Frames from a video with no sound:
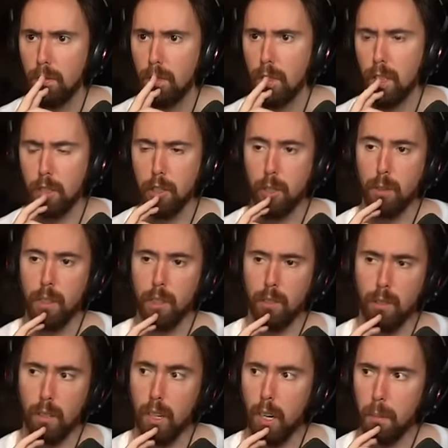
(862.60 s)
We're gonna show any other
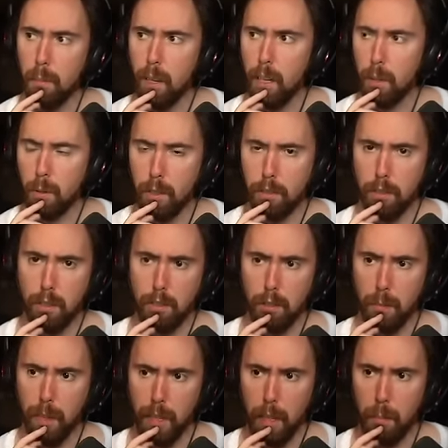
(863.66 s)
combat. I want to see
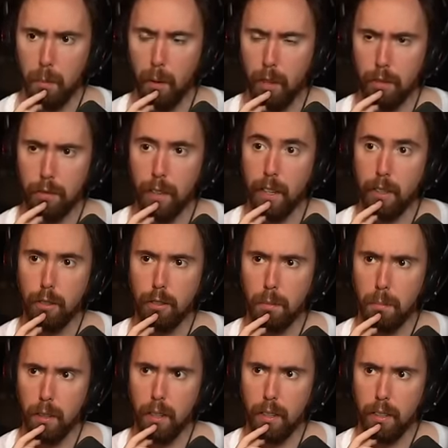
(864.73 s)
some like a boss fight or
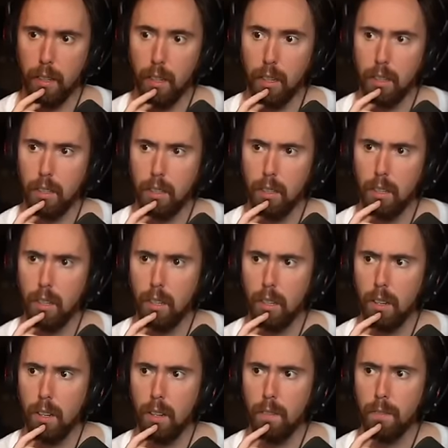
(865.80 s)
something like that.
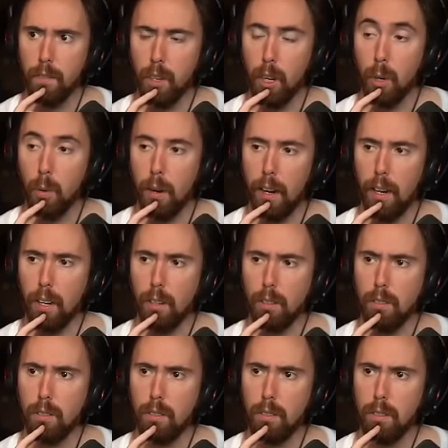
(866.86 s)
Oh
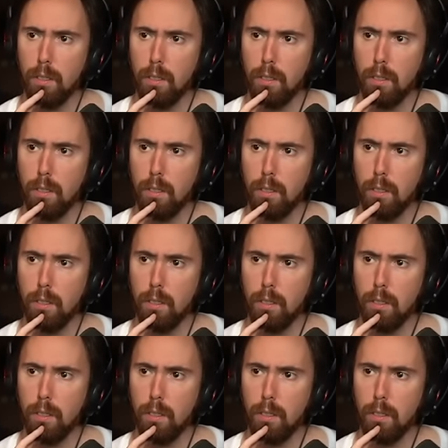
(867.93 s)
wow.